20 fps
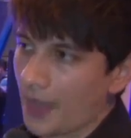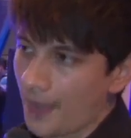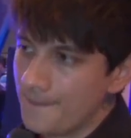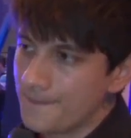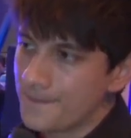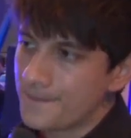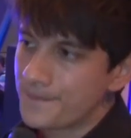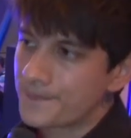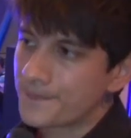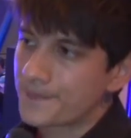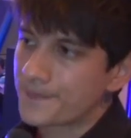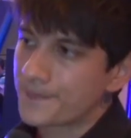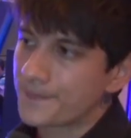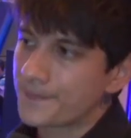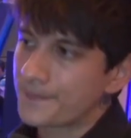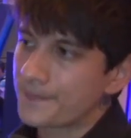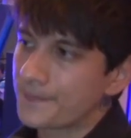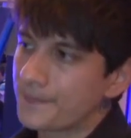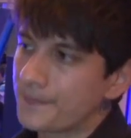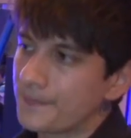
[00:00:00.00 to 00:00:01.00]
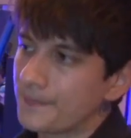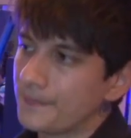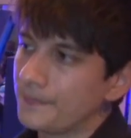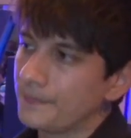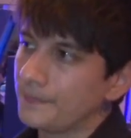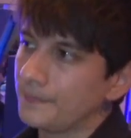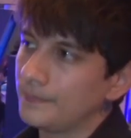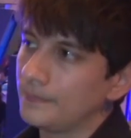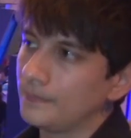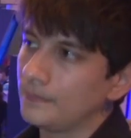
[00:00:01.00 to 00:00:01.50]

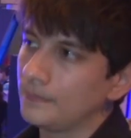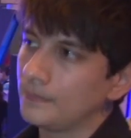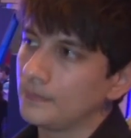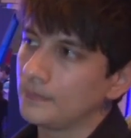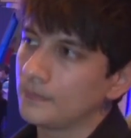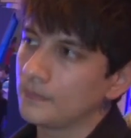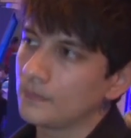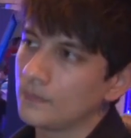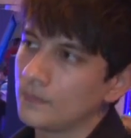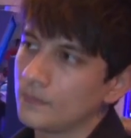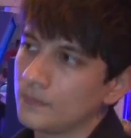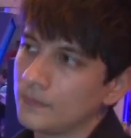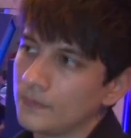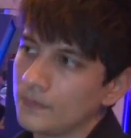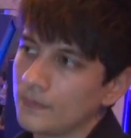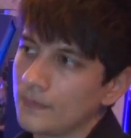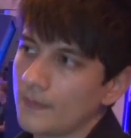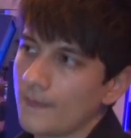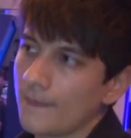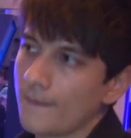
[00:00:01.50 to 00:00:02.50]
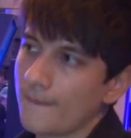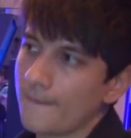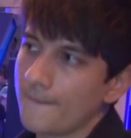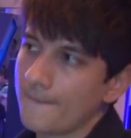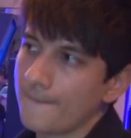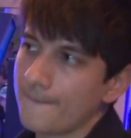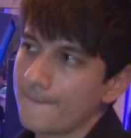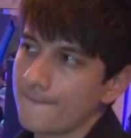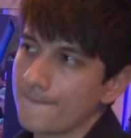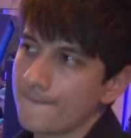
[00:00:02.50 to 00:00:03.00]
(silent)